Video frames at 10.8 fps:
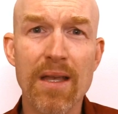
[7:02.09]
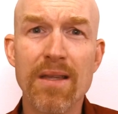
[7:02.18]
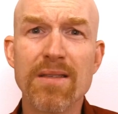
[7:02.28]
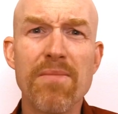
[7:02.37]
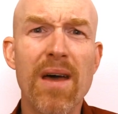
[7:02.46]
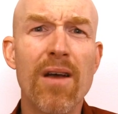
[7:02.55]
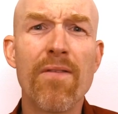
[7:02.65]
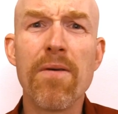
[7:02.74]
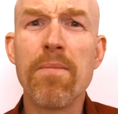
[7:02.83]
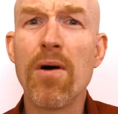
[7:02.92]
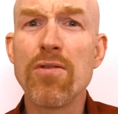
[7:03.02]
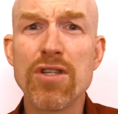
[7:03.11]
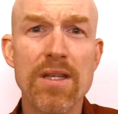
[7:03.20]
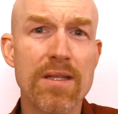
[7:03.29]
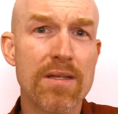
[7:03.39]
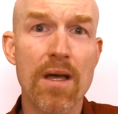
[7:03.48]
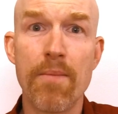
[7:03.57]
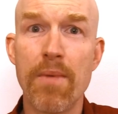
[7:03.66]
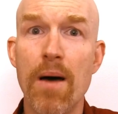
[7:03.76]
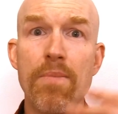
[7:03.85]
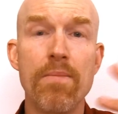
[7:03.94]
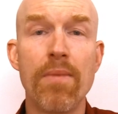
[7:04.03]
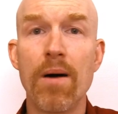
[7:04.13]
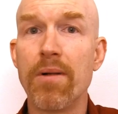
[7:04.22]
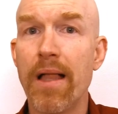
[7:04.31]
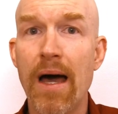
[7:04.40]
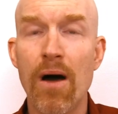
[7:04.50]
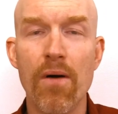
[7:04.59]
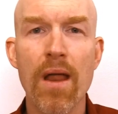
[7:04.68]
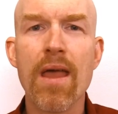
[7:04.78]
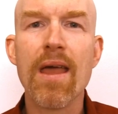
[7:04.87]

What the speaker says: Doesn't matter if emotions come up and bubble out.